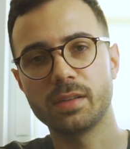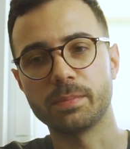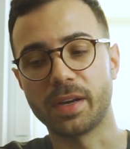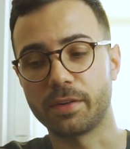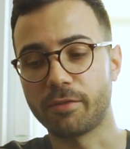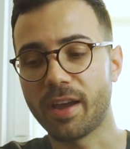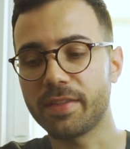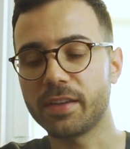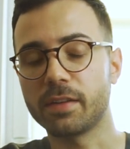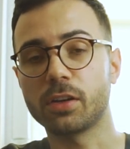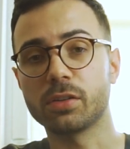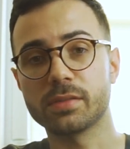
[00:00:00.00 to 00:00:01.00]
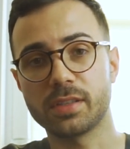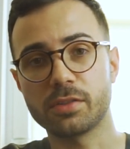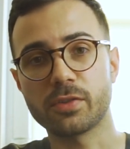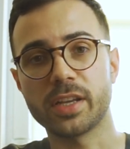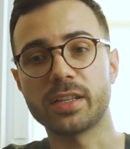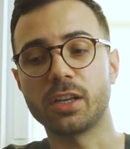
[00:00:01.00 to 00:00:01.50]
but rather
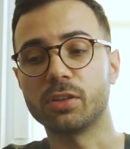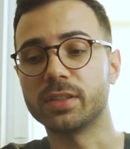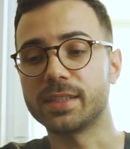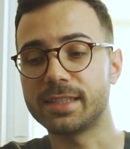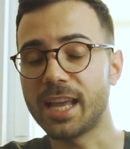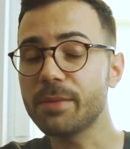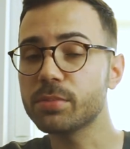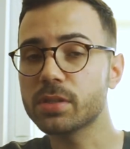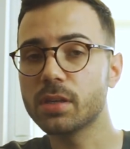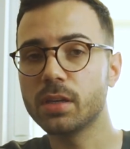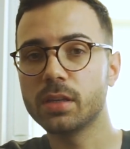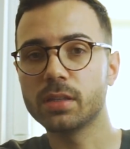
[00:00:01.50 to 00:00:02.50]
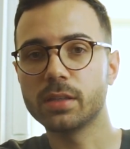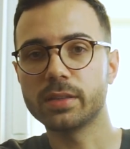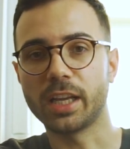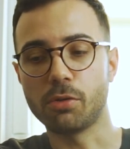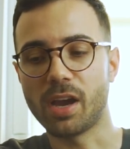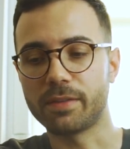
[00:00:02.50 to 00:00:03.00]
concentrating on the steps
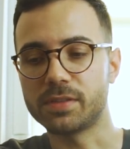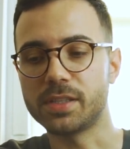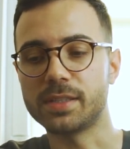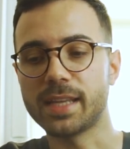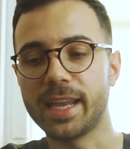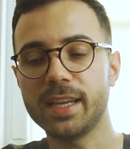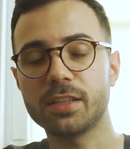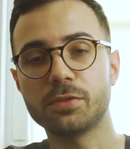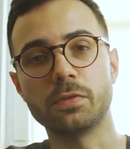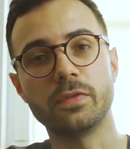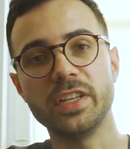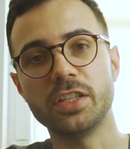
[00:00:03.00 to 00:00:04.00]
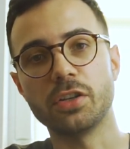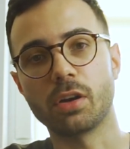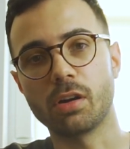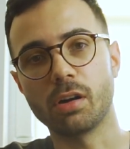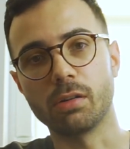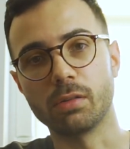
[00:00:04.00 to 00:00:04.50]
that you have to take to reach your
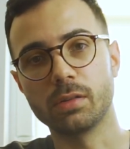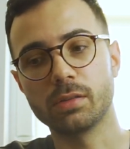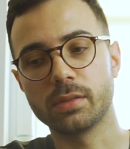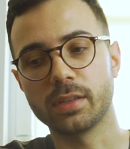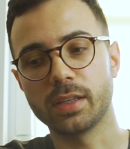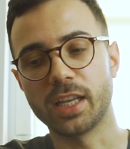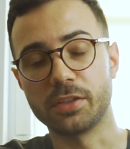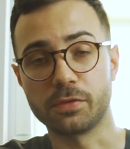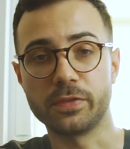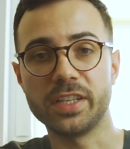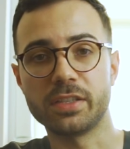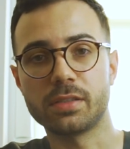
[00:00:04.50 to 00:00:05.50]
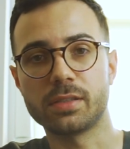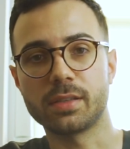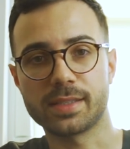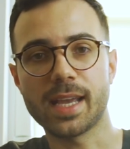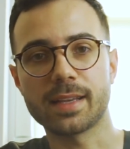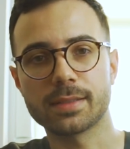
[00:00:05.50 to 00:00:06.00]
goal and to reach
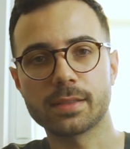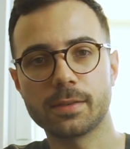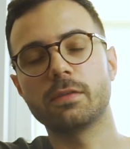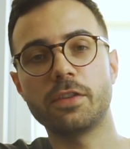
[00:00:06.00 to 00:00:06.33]
success.